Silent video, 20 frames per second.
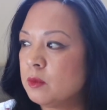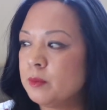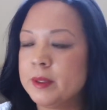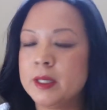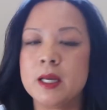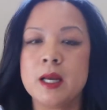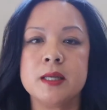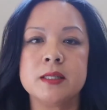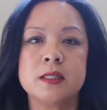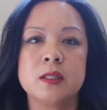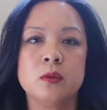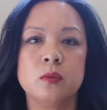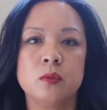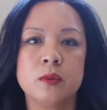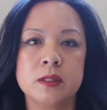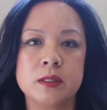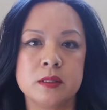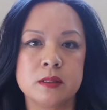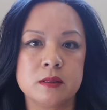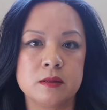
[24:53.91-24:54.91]
because it
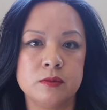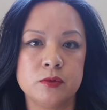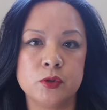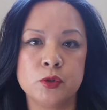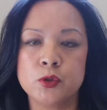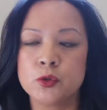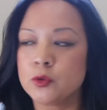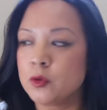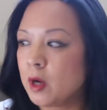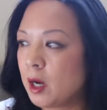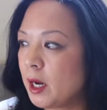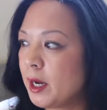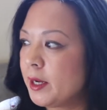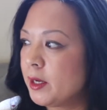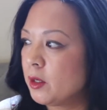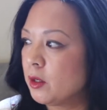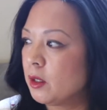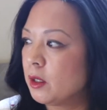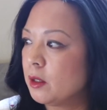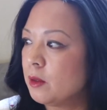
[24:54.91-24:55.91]
was
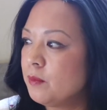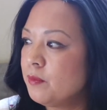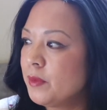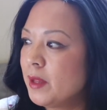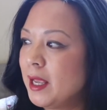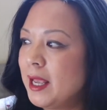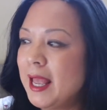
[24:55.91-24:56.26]
drier.